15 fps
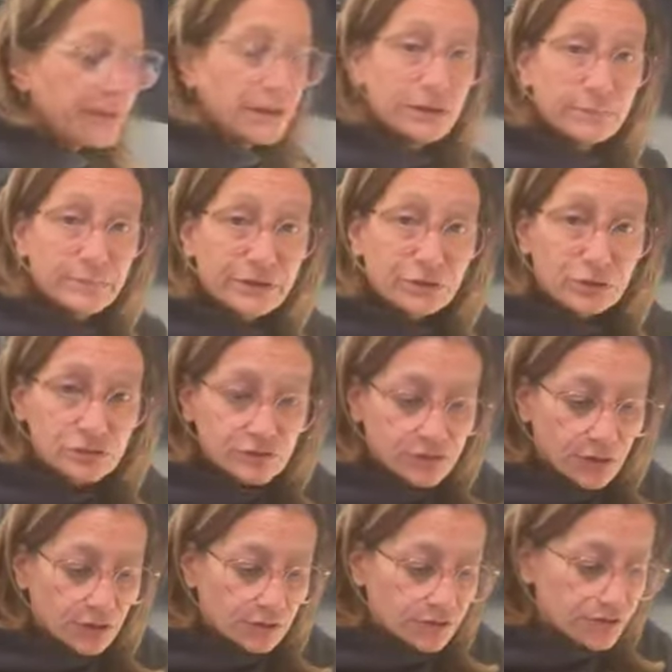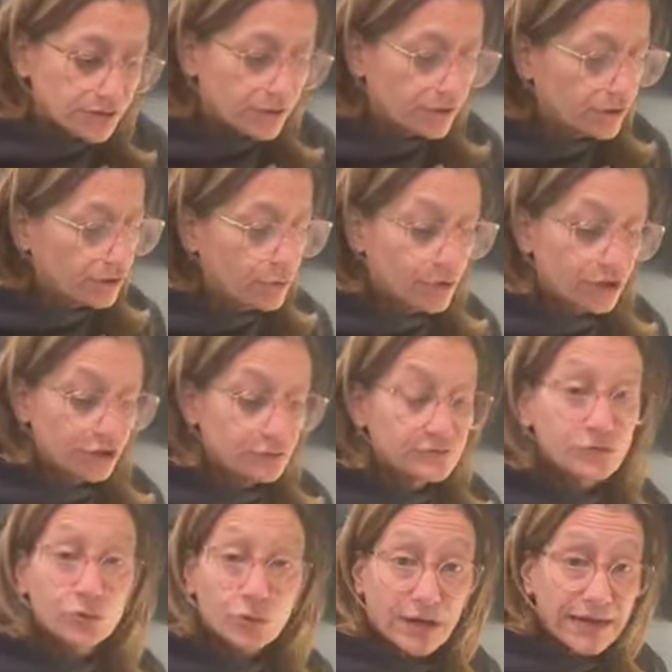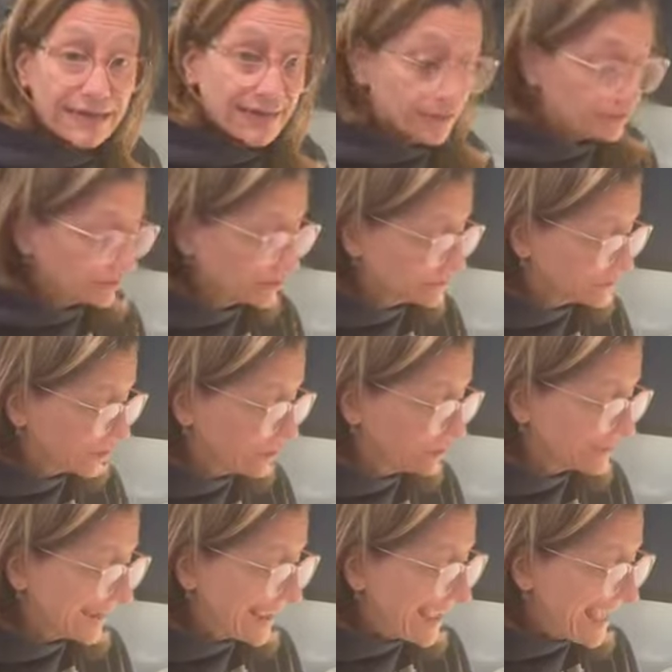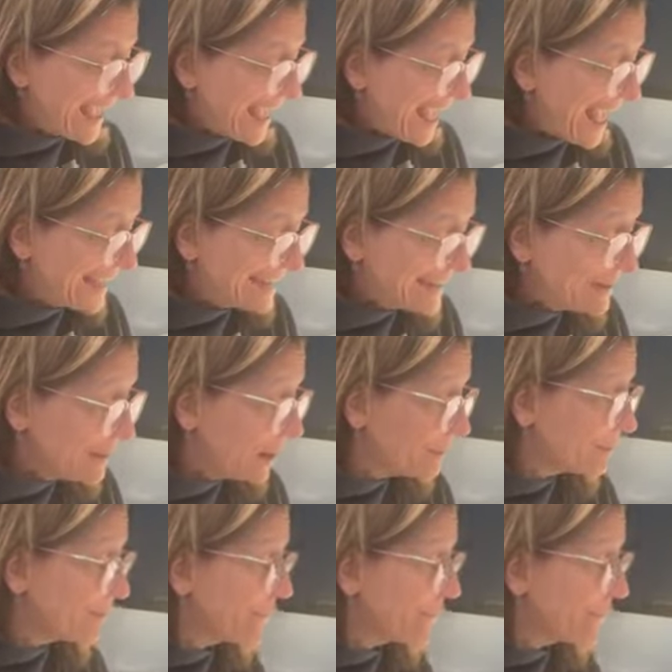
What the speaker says: pink mineral salt. You can use gray Celtic salt. Any